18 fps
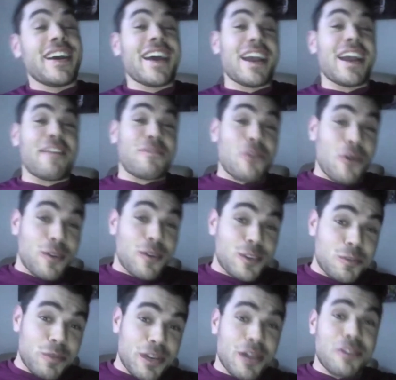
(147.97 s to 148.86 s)
And, of
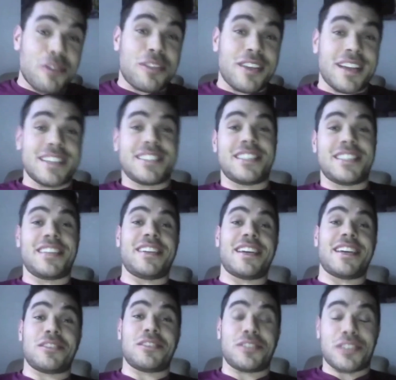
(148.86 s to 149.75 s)
course, we know things didn't
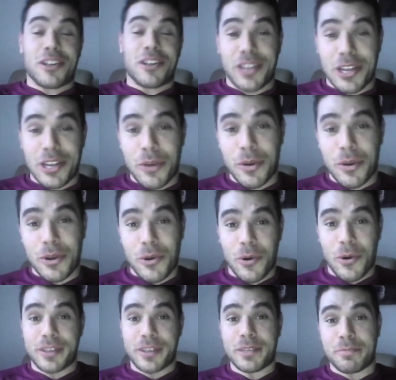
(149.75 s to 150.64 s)
necessarily go
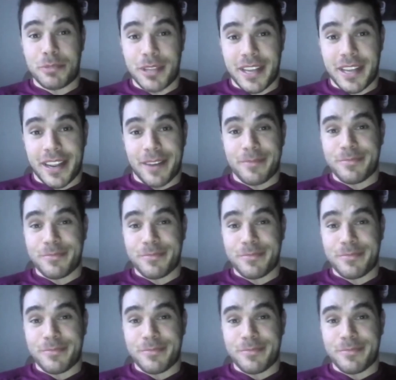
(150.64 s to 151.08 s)
according to plan.